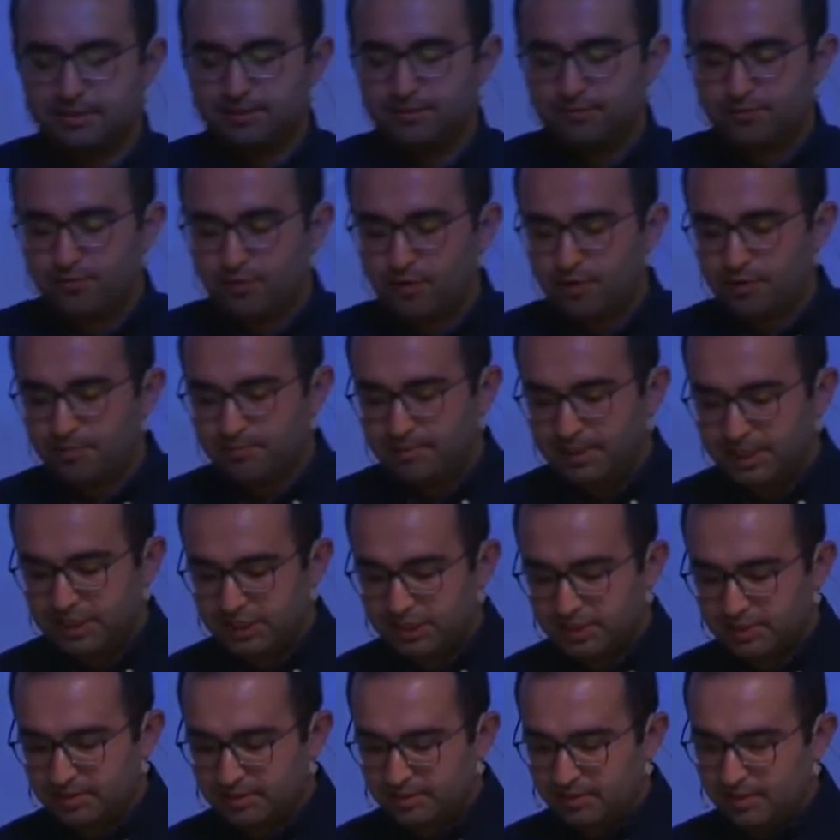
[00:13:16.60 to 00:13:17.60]

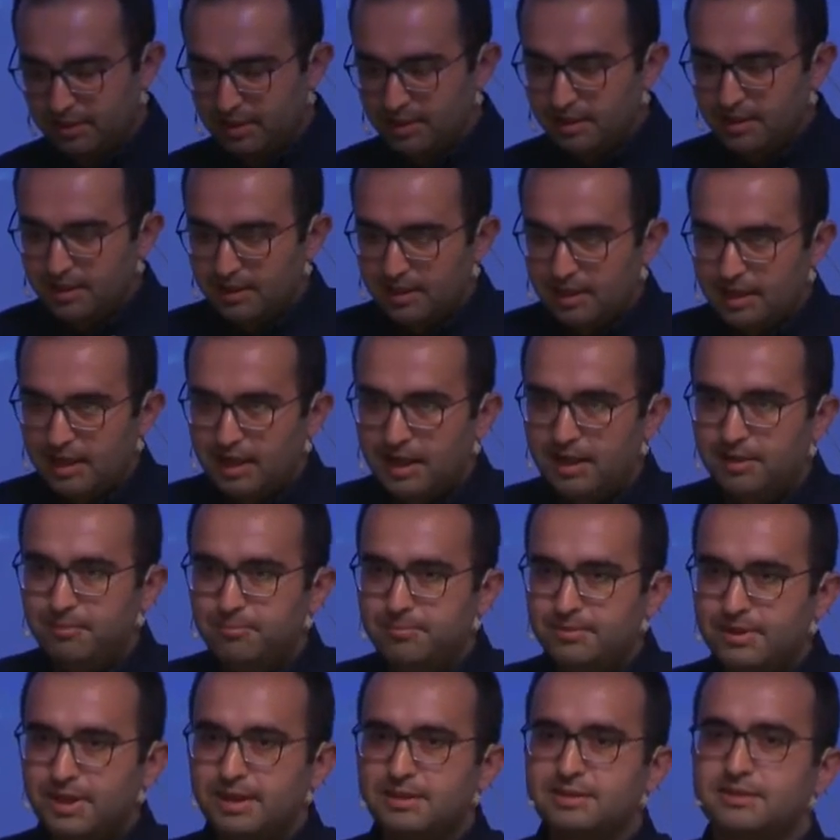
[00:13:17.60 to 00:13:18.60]
information, I
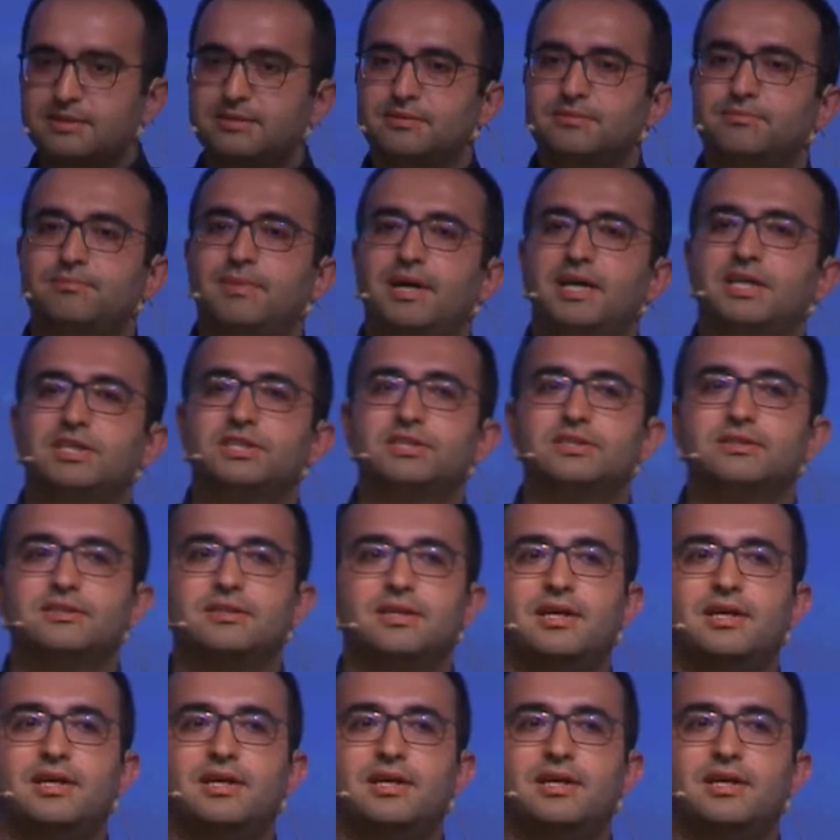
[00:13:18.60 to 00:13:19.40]
am not mentioned